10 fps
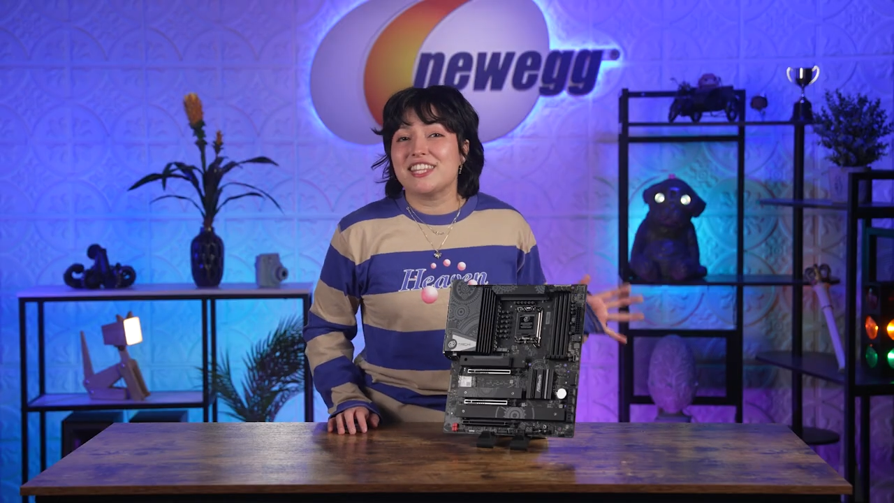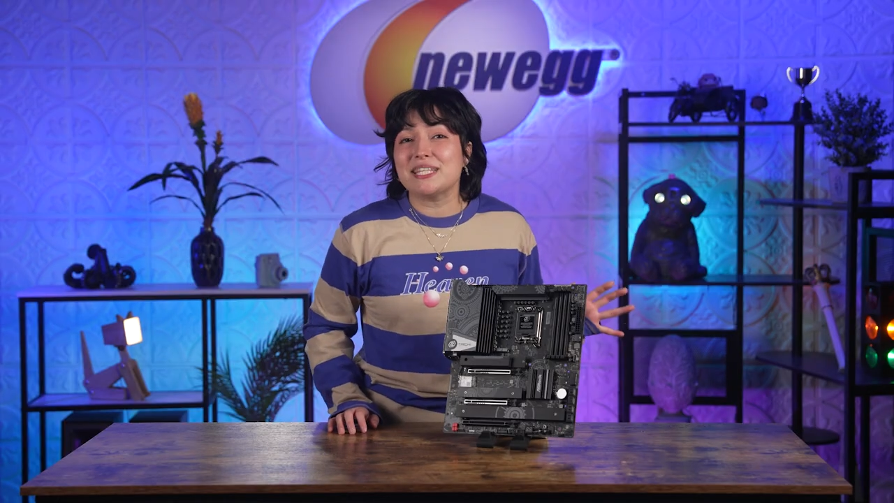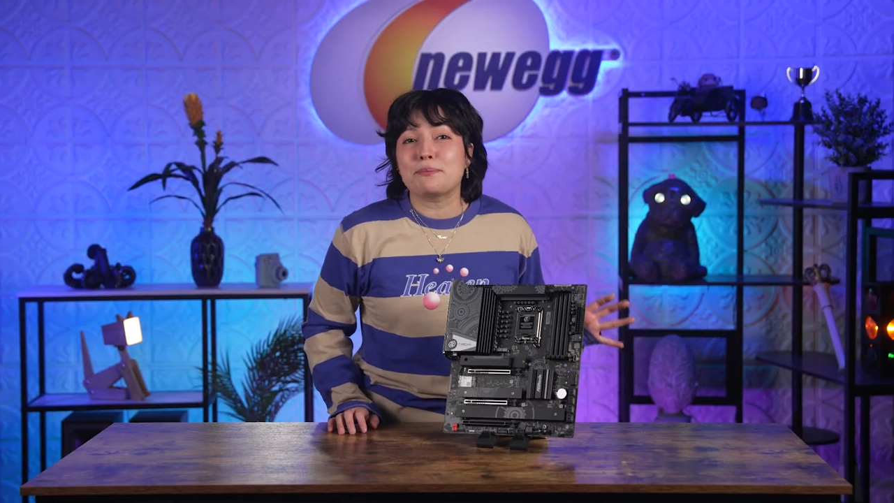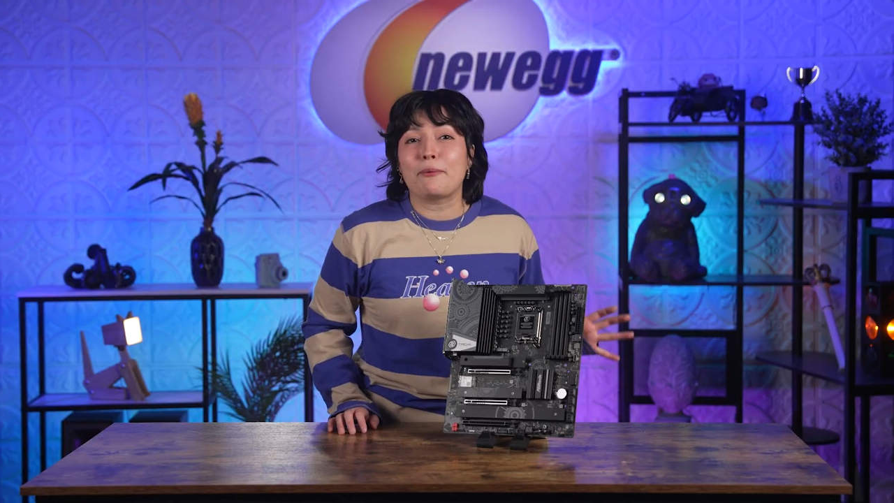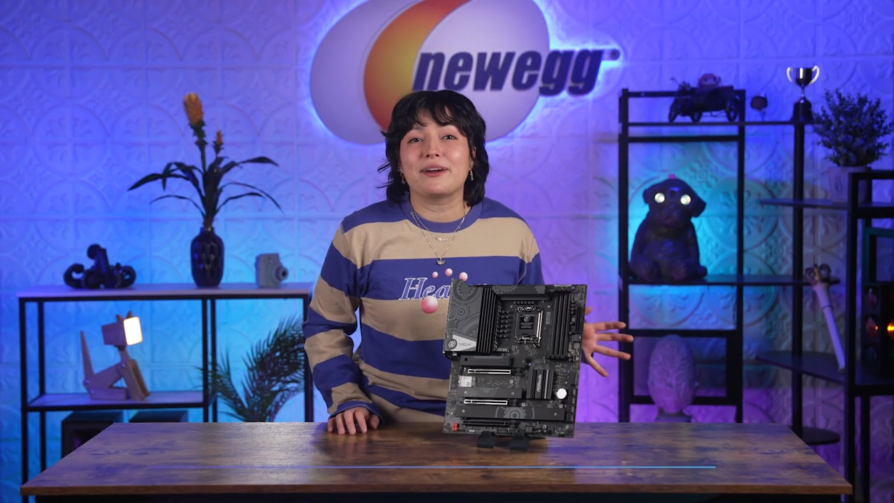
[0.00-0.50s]

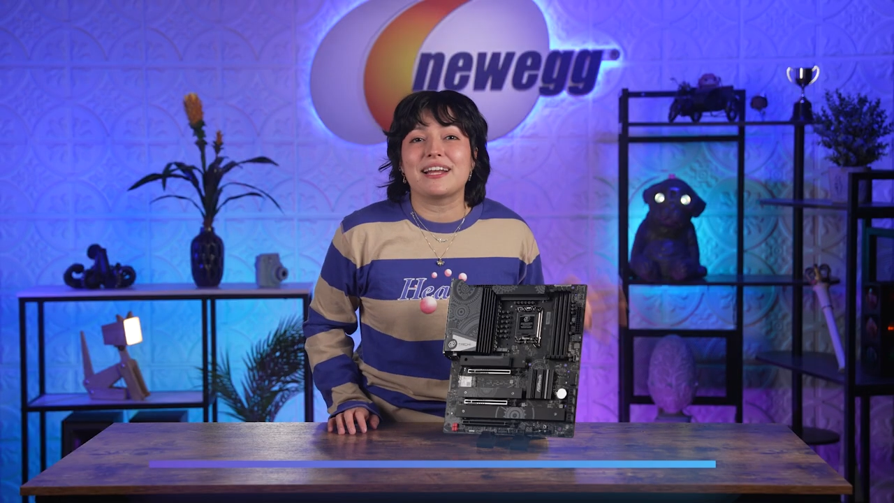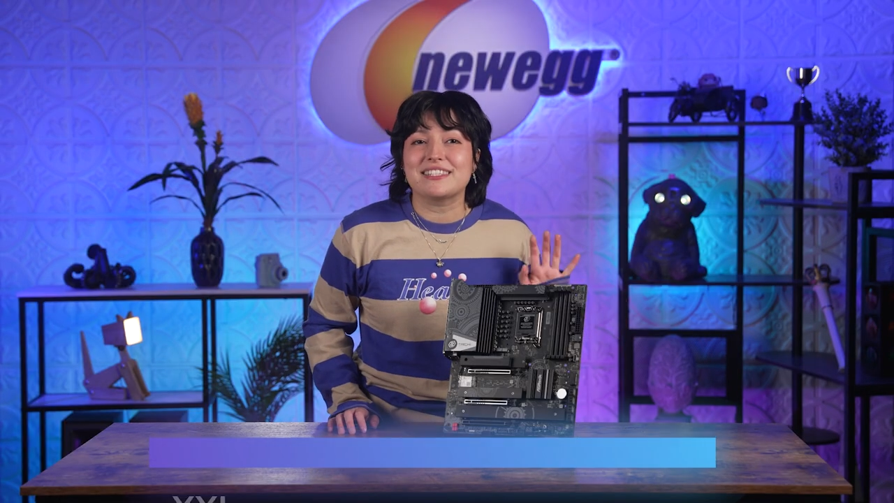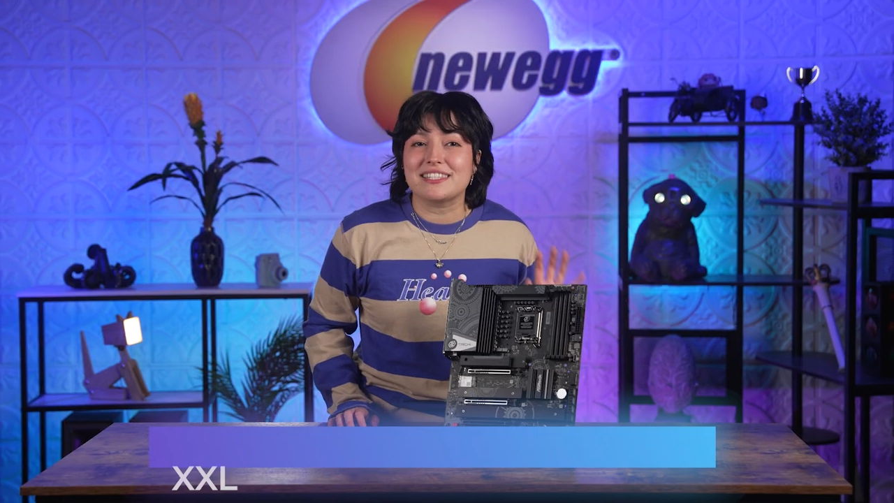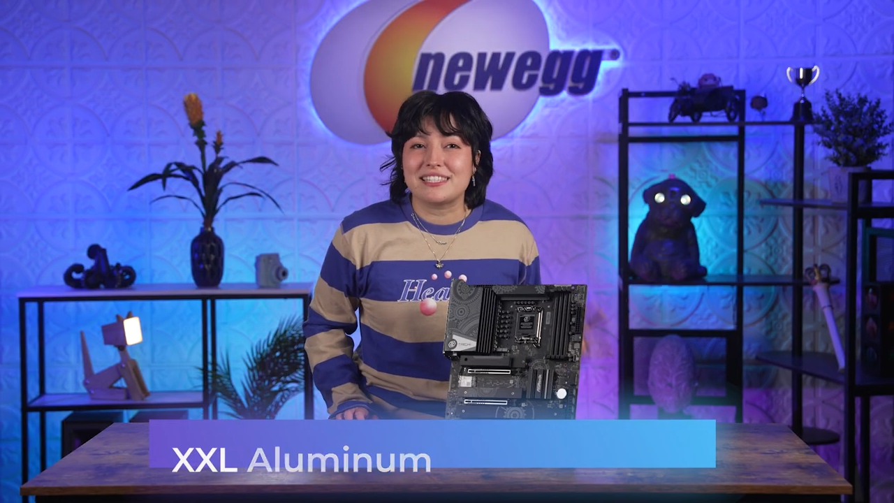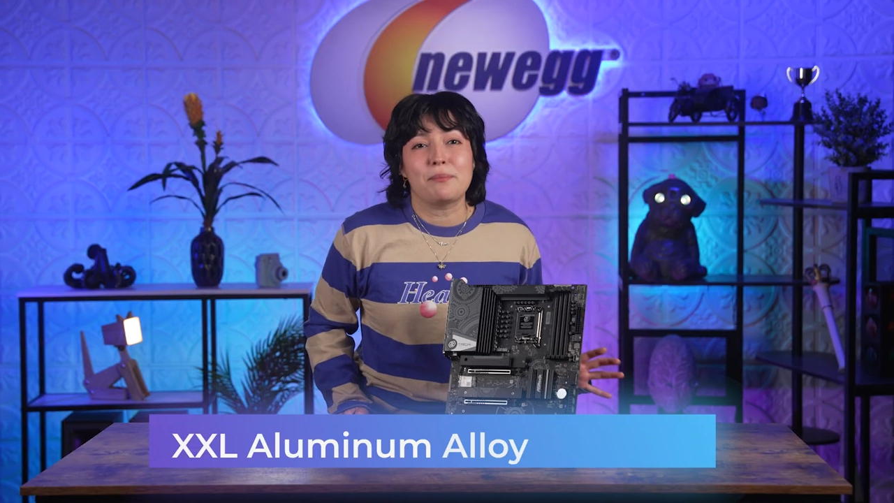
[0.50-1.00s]
this board
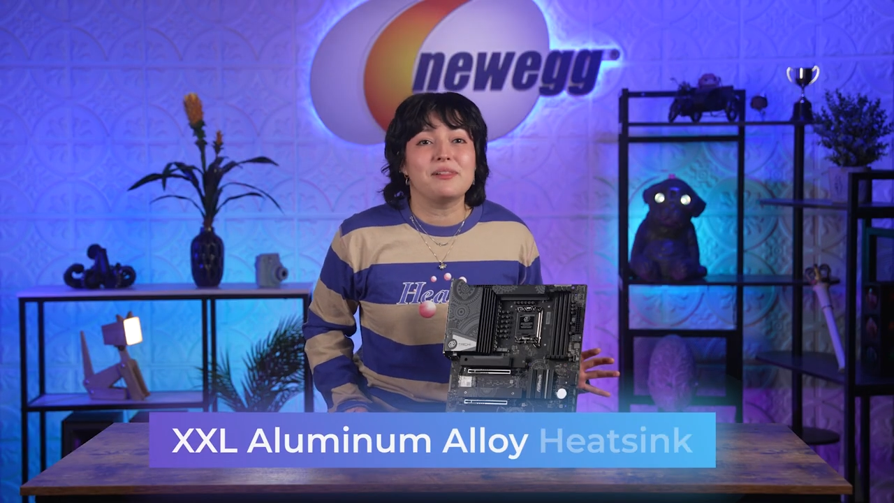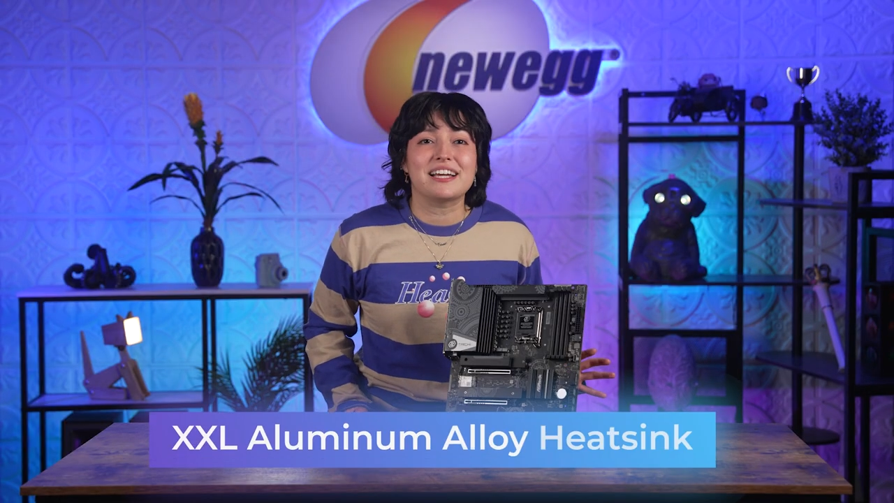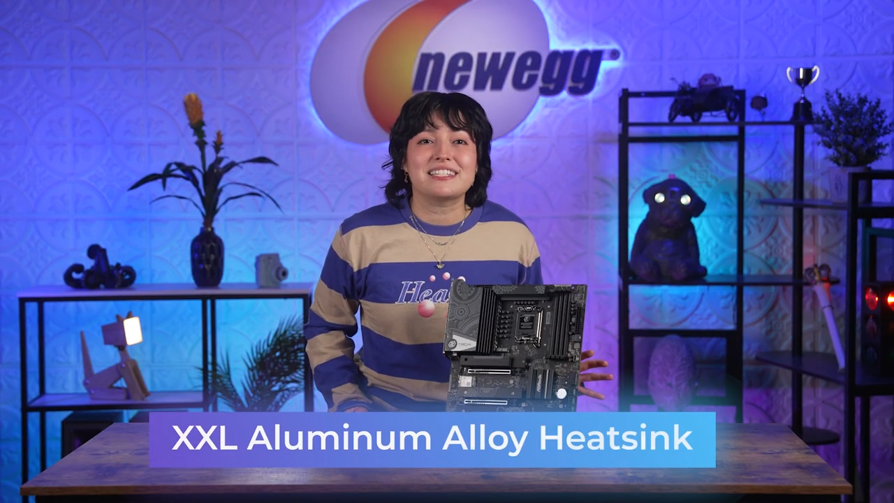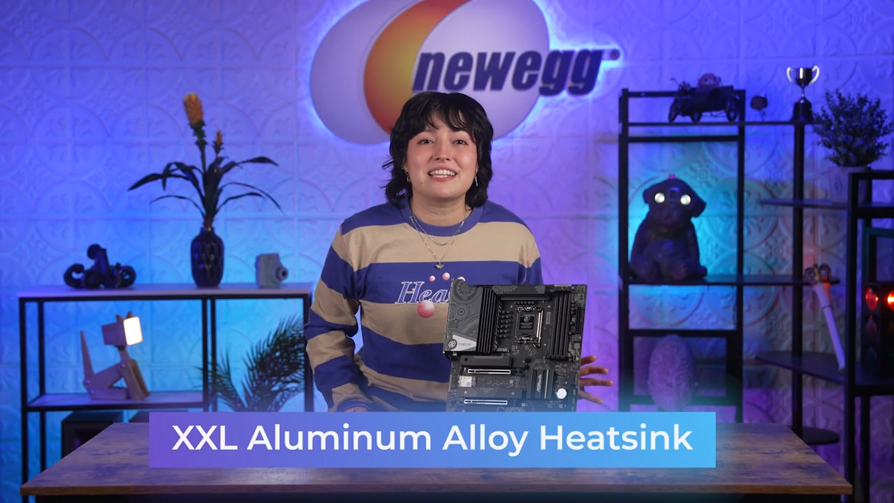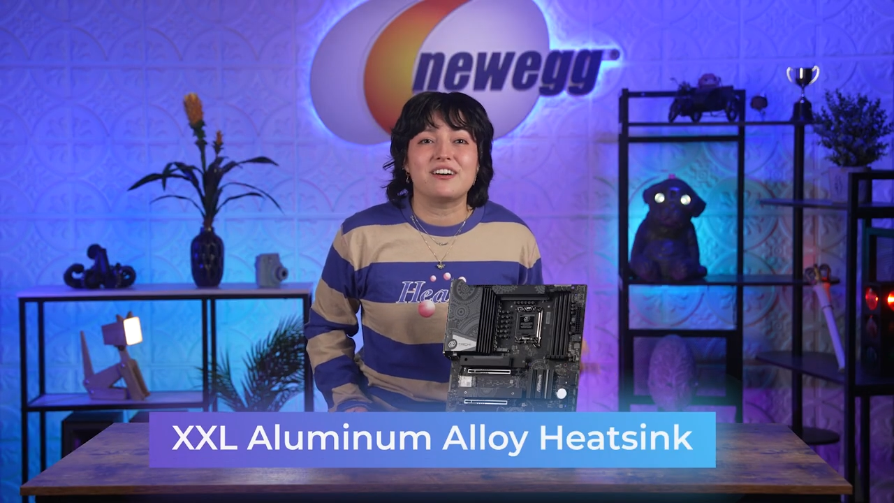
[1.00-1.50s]
has the
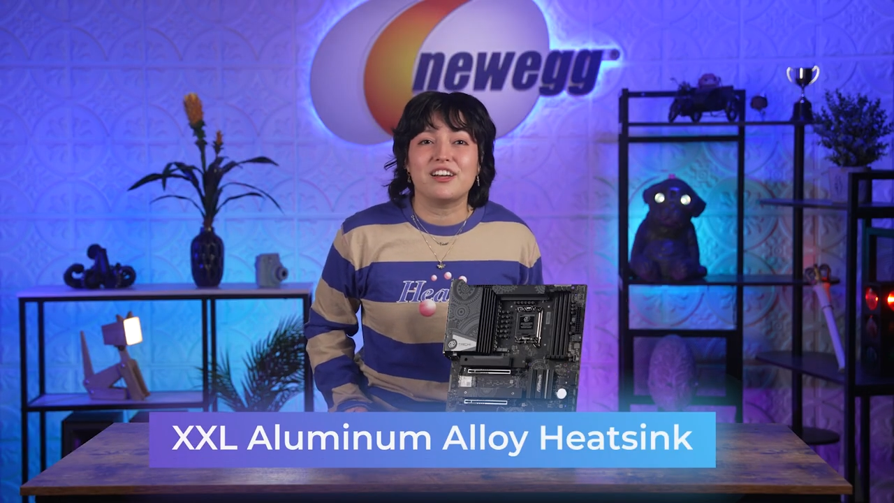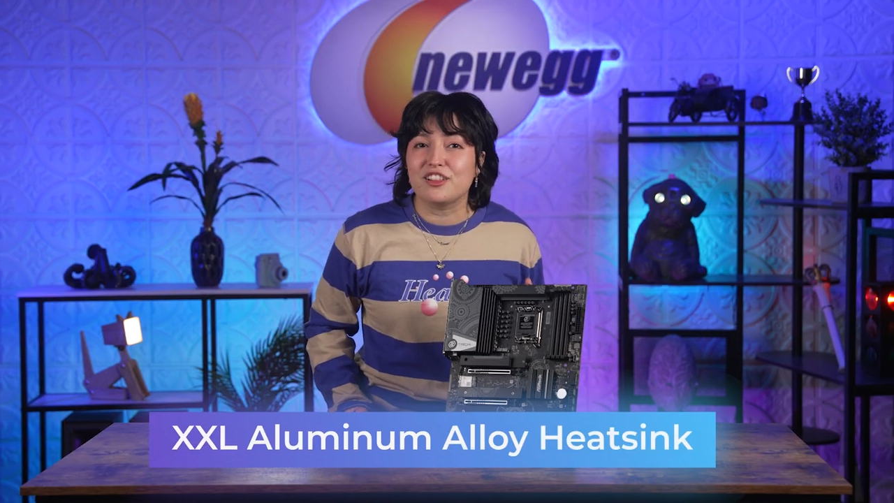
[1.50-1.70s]
XXL